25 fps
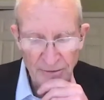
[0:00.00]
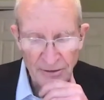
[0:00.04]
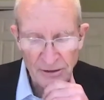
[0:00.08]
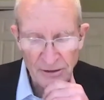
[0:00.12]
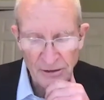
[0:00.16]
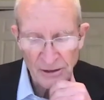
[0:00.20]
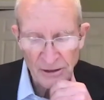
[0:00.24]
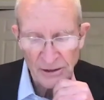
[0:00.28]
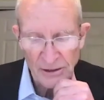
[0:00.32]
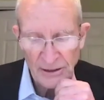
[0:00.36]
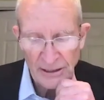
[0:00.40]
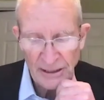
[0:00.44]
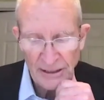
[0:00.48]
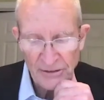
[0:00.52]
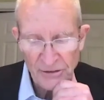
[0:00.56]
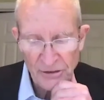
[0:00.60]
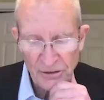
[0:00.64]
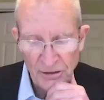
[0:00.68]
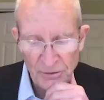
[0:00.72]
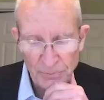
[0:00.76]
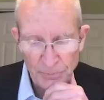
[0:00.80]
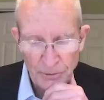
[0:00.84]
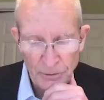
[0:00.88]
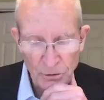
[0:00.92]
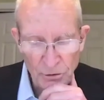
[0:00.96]
its, its
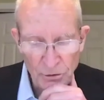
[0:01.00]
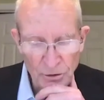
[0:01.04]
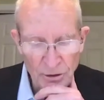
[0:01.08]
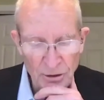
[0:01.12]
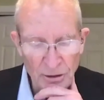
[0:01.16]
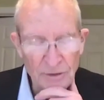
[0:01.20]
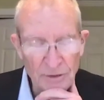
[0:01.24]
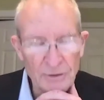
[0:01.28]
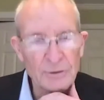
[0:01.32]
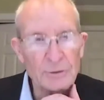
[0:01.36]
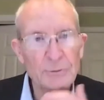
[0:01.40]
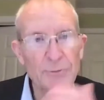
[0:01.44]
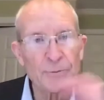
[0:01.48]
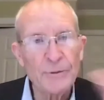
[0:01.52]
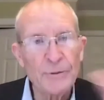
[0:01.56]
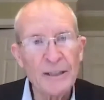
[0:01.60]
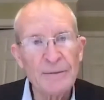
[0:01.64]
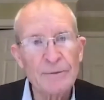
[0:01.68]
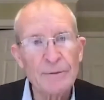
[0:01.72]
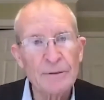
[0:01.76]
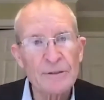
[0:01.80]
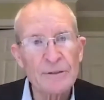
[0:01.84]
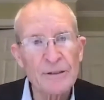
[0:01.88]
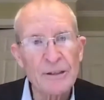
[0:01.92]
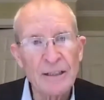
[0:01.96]
disposal to
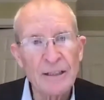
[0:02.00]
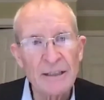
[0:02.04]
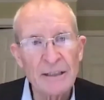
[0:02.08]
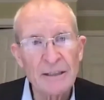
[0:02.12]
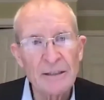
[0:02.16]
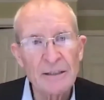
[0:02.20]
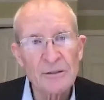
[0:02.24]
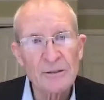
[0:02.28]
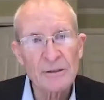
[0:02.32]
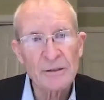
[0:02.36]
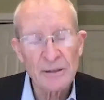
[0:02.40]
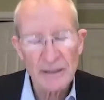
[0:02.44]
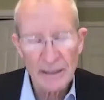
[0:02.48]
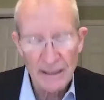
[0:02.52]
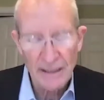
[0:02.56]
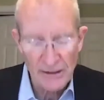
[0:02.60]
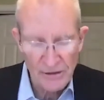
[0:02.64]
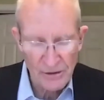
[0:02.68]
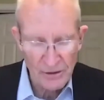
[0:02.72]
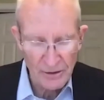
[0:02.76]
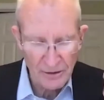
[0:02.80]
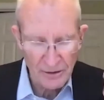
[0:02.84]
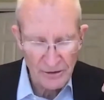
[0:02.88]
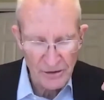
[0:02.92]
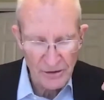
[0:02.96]
favor Chinese
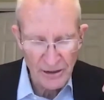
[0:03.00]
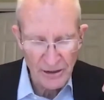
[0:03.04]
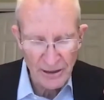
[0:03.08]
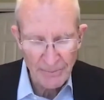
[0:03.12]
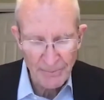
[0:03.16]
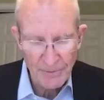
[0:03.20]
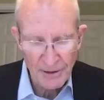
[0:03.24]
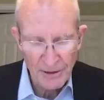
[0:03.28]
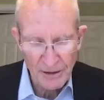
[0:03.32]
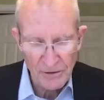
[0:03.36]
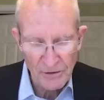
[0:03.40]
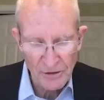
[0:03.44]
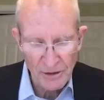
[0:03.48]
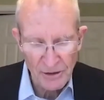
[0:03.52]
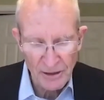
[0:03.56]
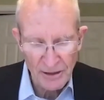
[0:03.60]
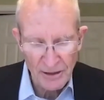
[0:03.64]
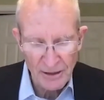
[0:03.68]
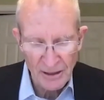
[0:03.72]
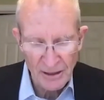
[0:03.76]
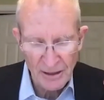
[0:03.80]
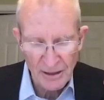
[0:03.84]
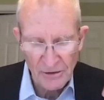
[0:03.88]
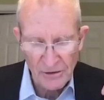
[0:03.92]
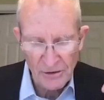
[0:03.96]
national champions in
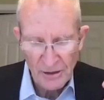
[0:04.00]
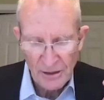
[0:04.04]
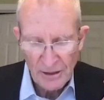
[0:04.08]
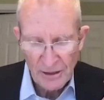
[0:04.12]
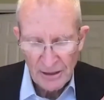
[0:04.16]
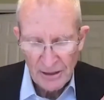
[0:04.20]
these,